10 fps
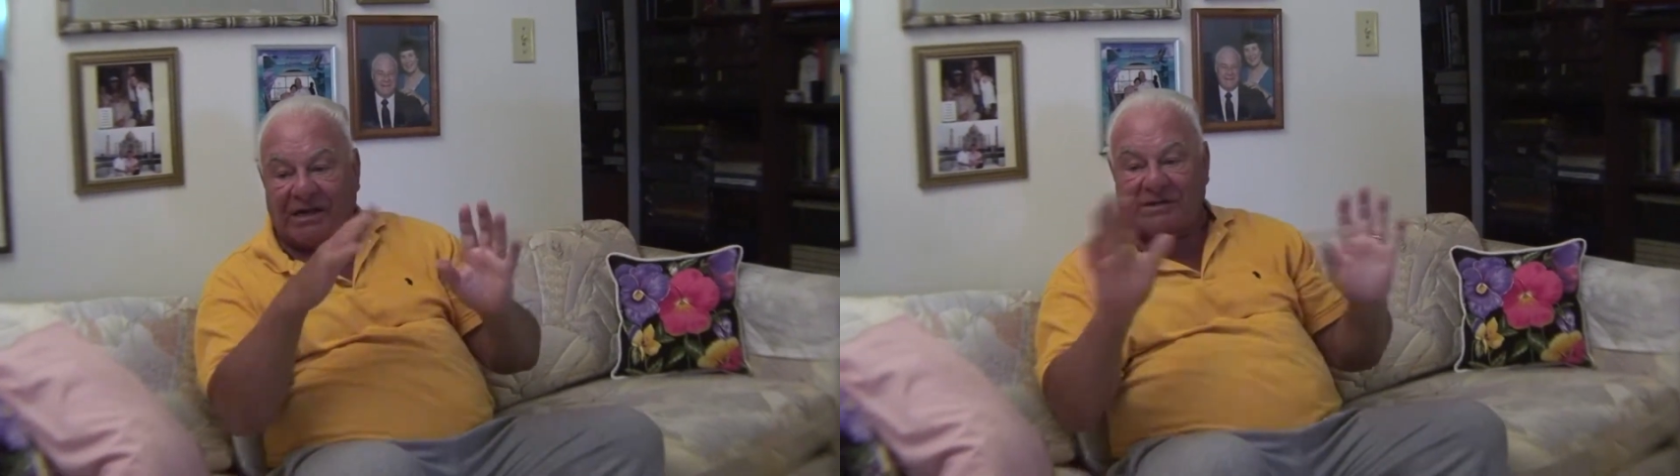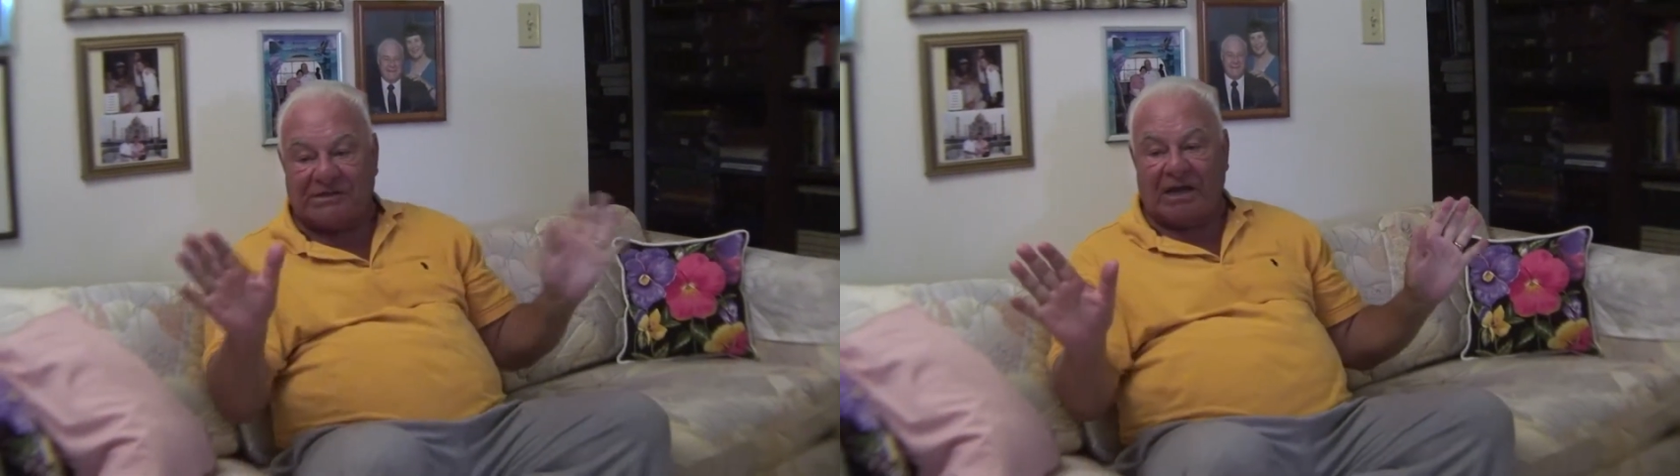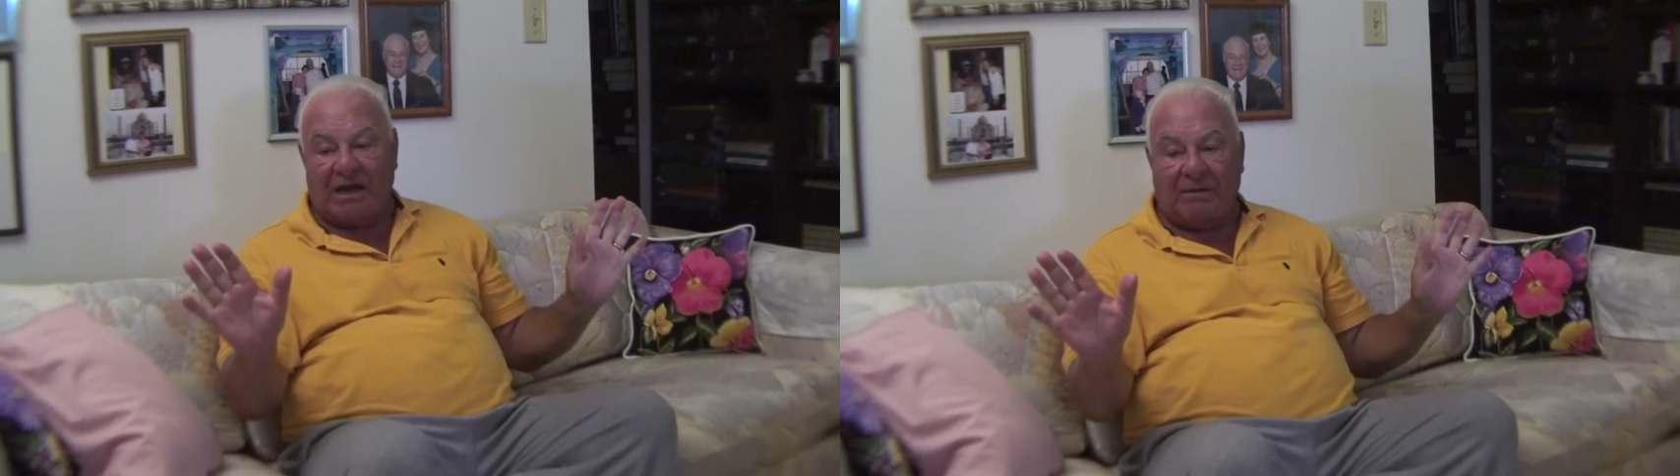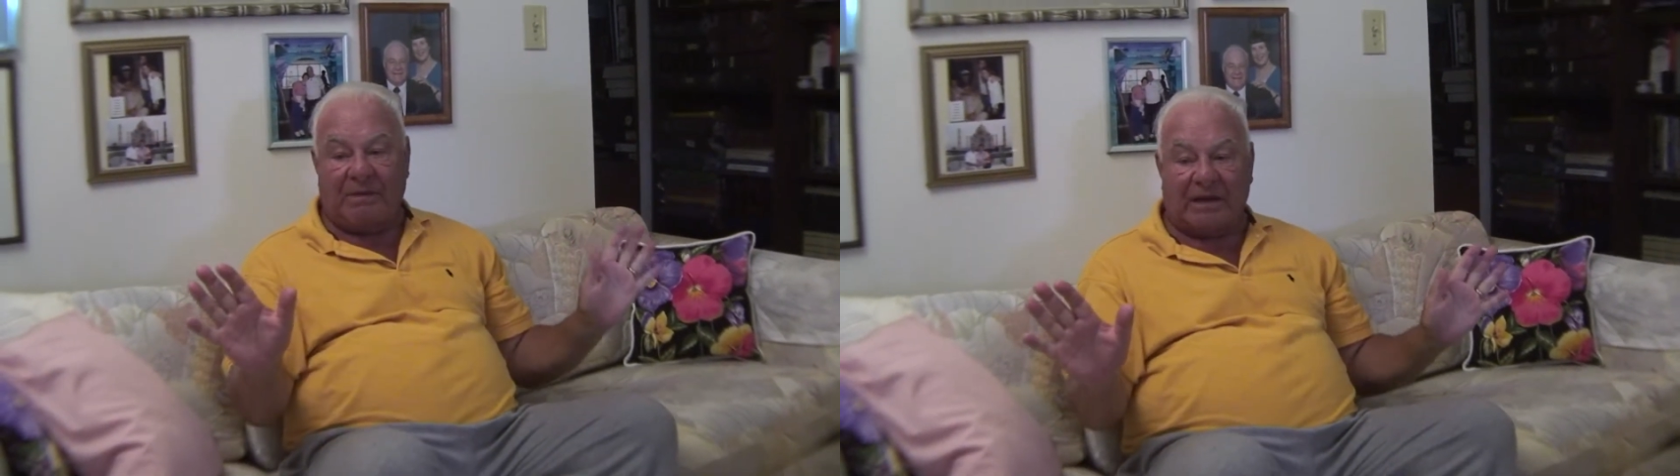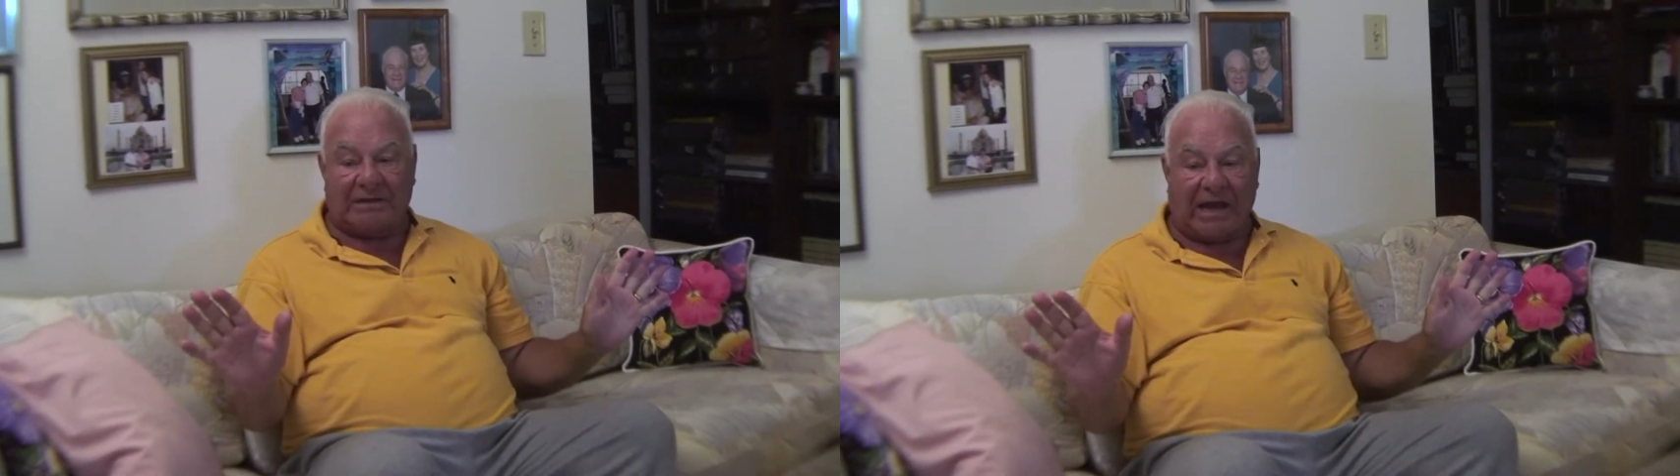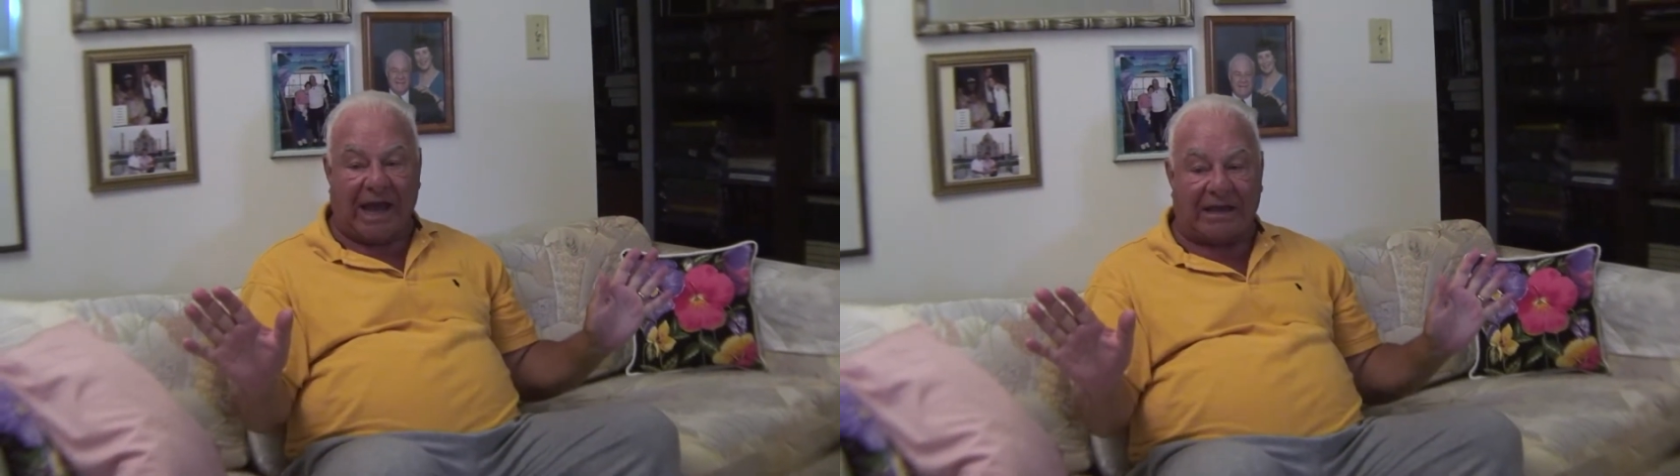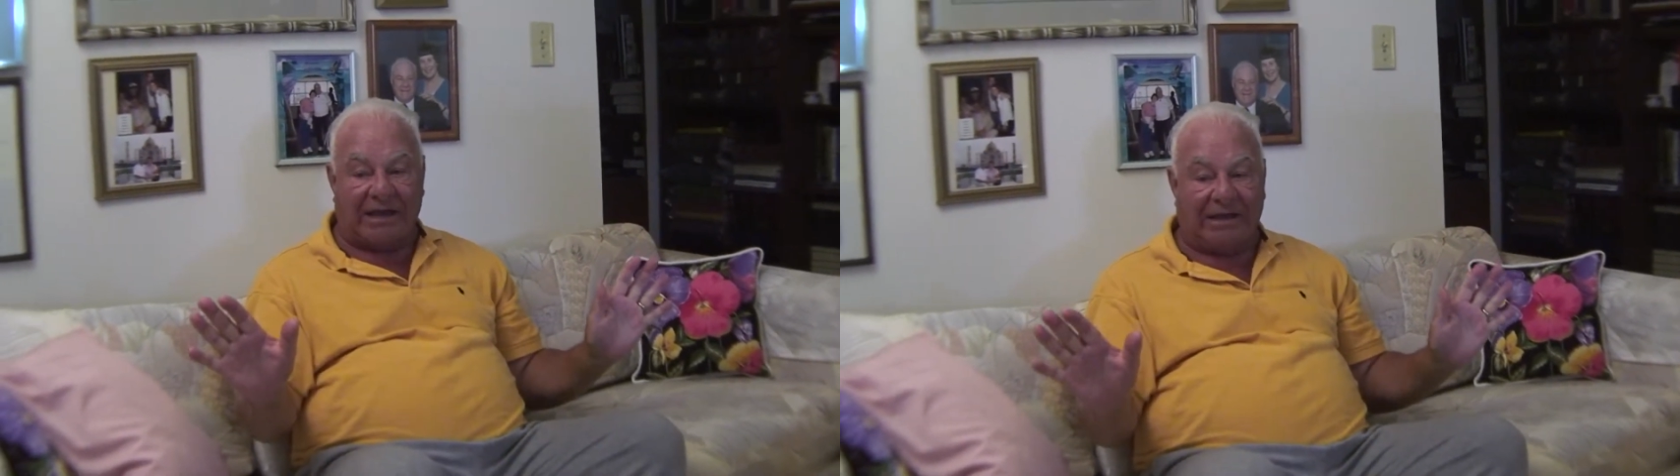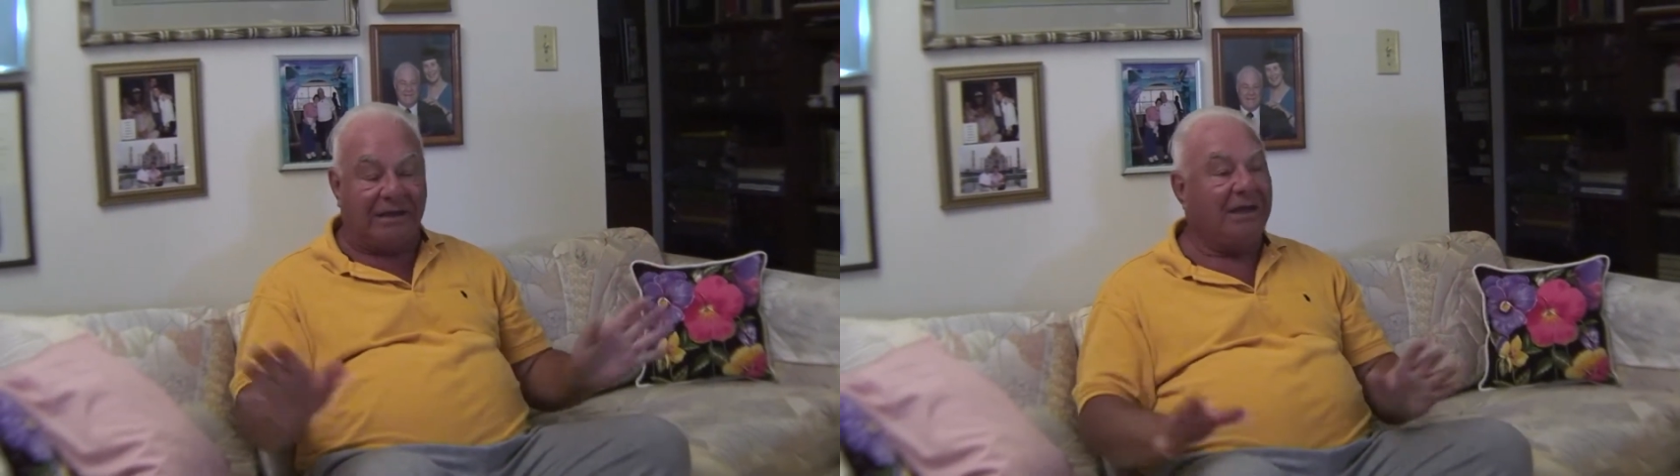understand about
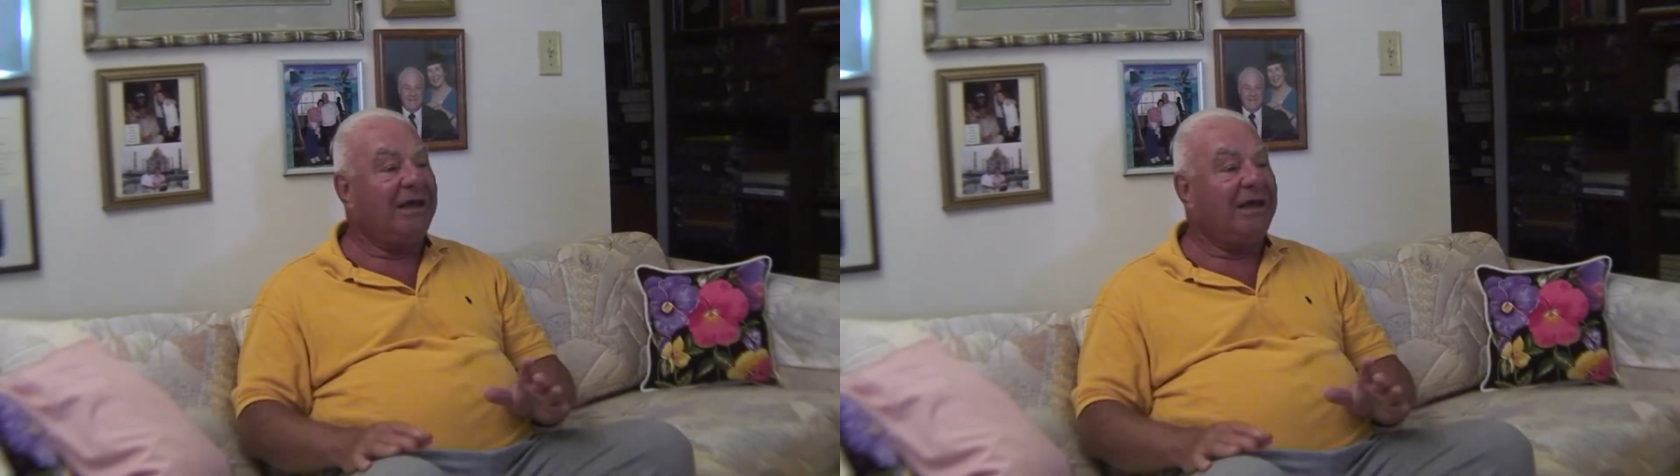tacking.